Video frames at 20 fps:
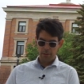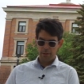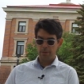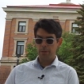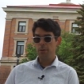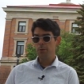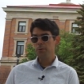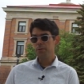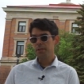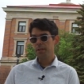
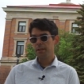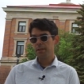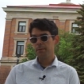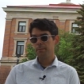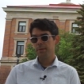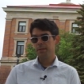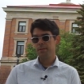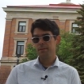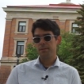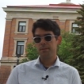Using
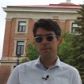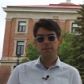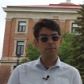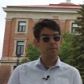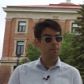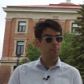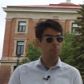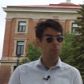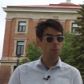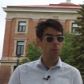them is,
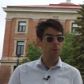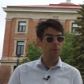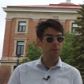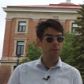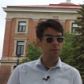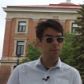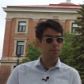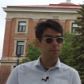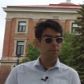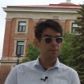is important.